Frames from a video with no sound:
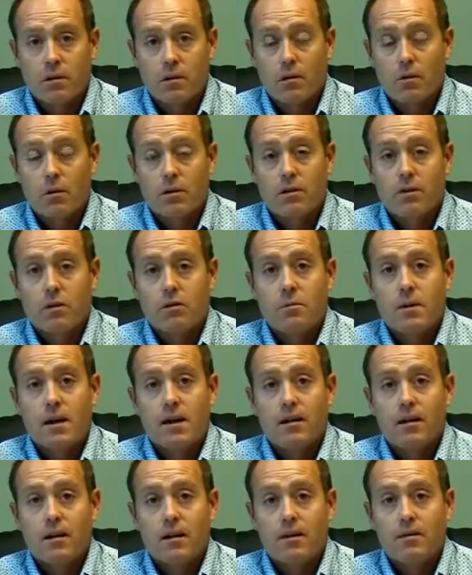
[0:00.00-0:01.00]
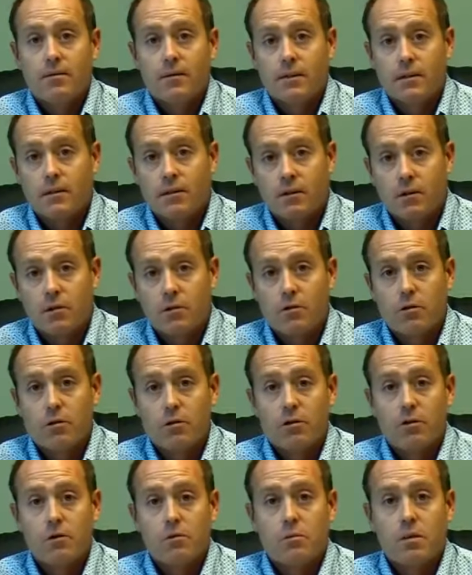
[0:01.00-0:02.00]
go into your back office, go
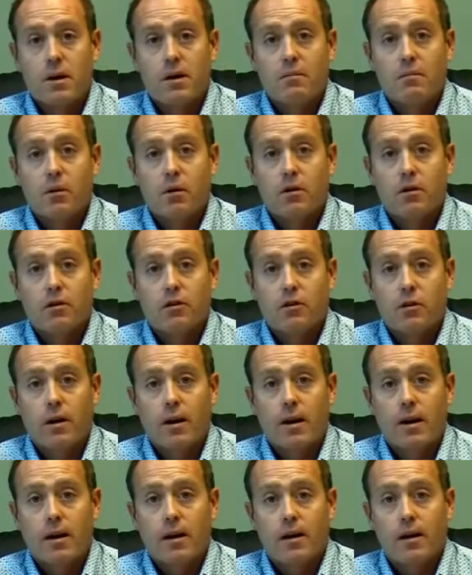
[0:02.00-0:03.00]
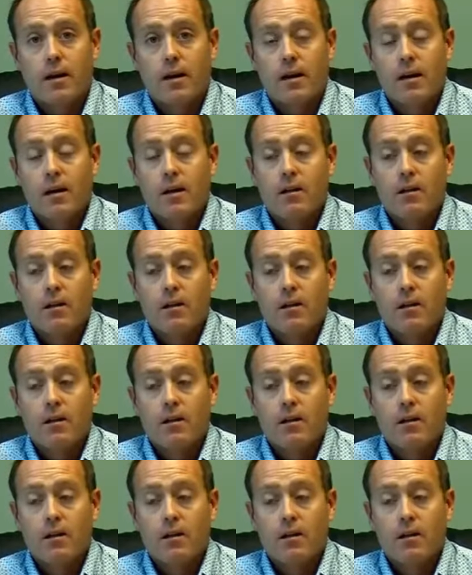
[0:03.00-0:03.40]
through the new brand partner training.